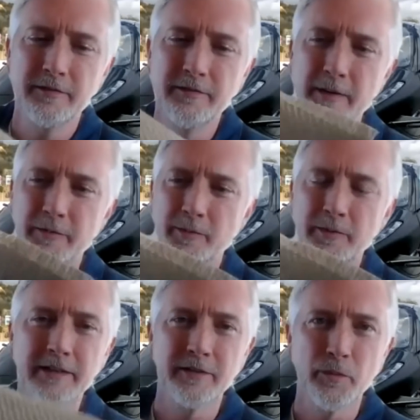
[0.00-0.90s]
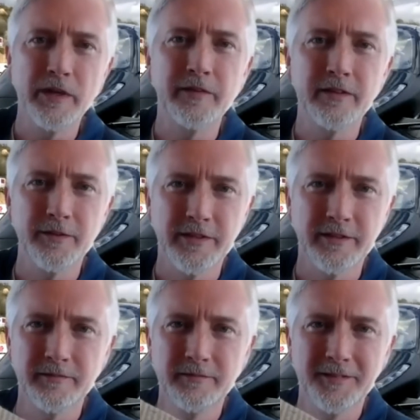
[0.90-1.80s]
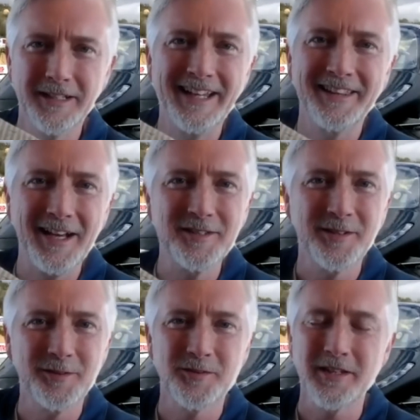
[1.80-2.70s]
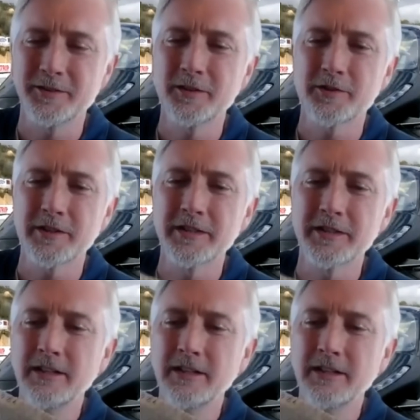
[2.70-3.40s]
fiber of the plant and weave it using, again, 1,000-year-old technology.